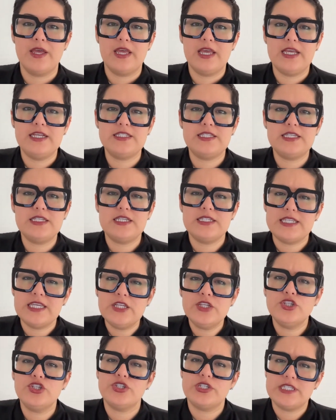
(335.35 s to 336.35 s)
is
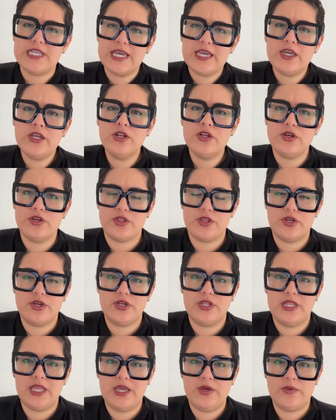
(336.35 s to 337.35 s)
English your second or
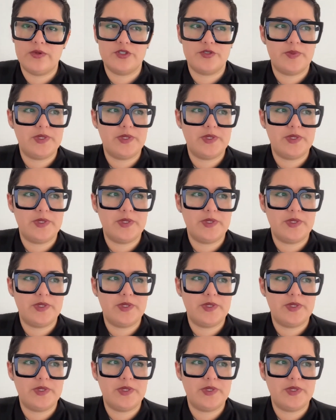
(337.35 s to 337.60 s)
third language?